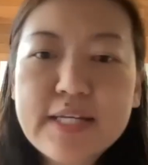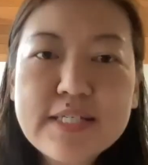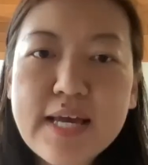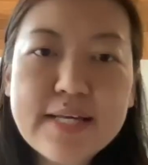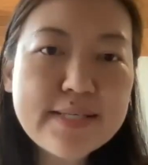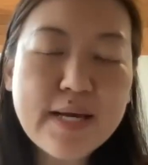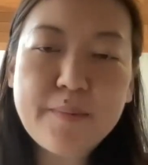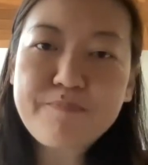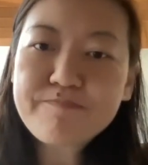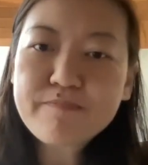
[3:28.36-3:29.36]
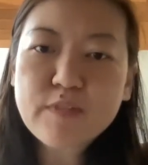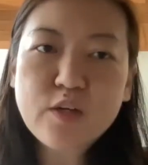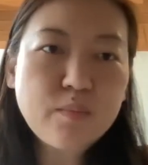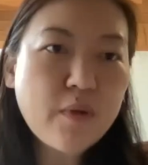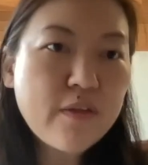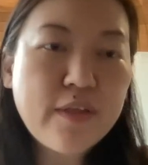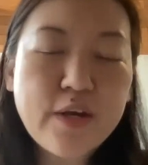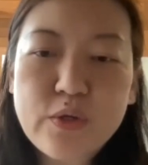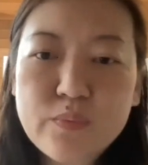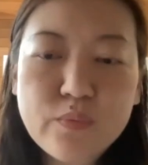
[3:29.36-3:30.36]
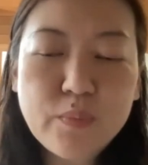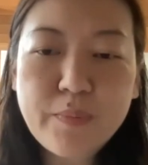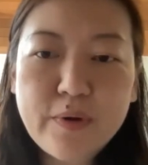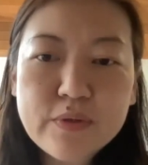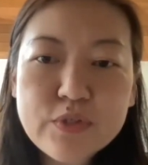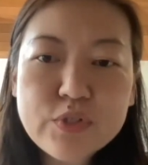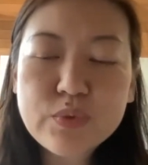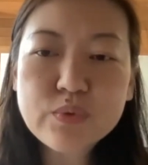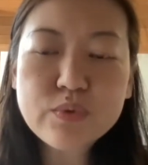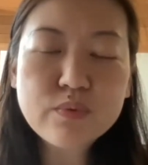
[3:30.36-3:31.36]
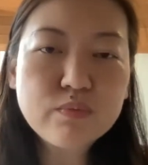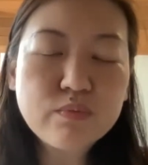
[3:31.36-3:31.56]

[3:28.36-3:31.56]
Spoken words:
like to ask, Martha, you and Roberto to